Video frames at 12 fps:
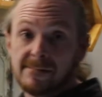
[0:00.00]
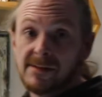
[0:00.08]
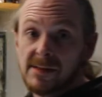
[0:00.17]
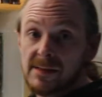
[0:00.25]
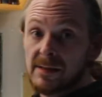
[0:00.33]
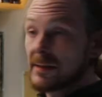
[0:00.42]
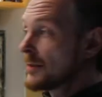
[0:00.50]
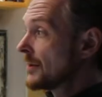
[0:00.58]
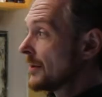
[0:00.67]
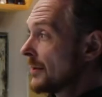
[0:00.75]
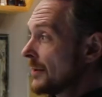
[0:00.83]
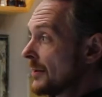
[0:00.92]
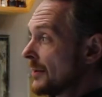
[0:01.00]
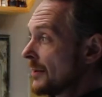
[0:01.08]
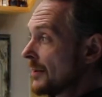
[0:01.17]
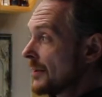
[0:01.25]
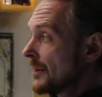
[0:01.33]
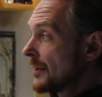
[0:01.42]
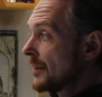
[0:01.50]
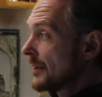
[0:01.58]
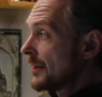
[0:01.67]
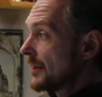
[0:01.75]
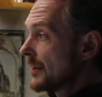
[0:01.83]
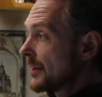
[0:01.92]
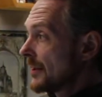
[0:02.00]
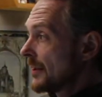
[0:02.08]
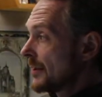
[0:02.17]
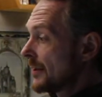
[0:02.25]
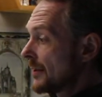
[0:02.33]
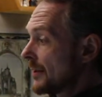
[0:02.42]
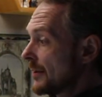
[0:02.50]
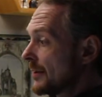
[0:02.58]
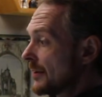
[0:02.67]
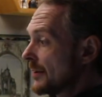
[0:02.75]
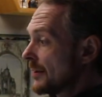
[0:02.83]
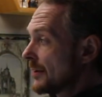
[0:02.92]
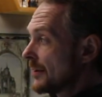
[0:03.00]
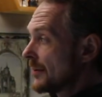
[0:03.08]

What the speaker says: (silence)